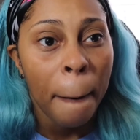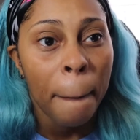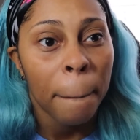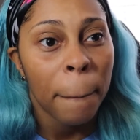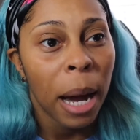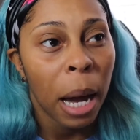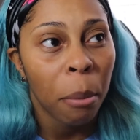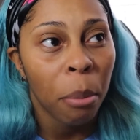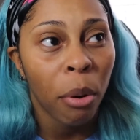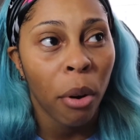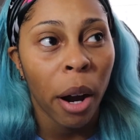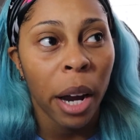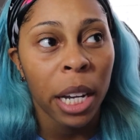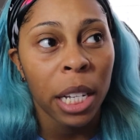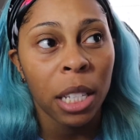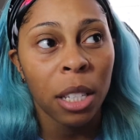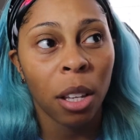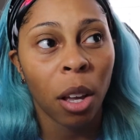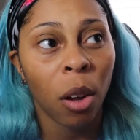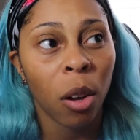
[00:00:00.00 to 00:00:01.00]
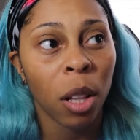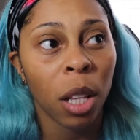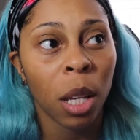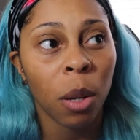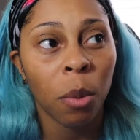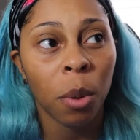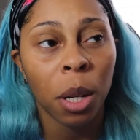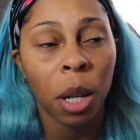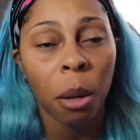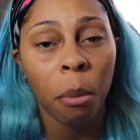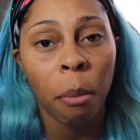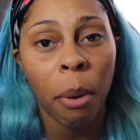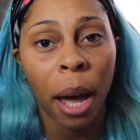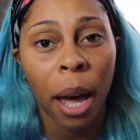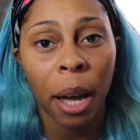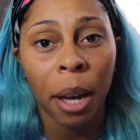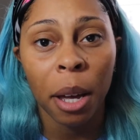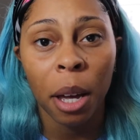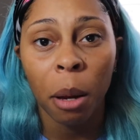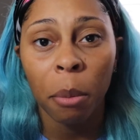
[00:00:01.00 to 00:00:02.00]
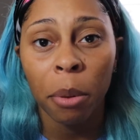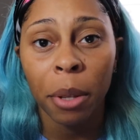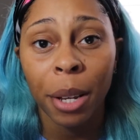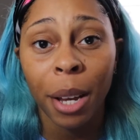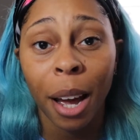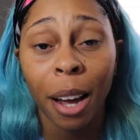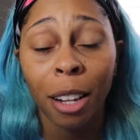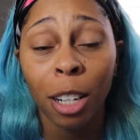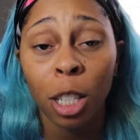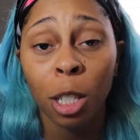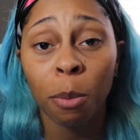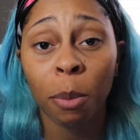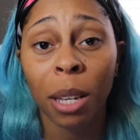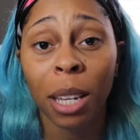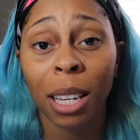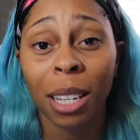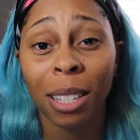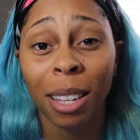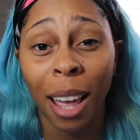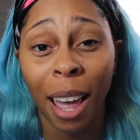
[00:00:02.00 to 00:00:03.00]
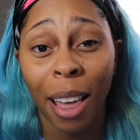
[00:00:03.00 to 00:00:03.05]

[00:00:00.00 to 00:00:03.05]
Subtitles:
my price only went up by a couple of dollars because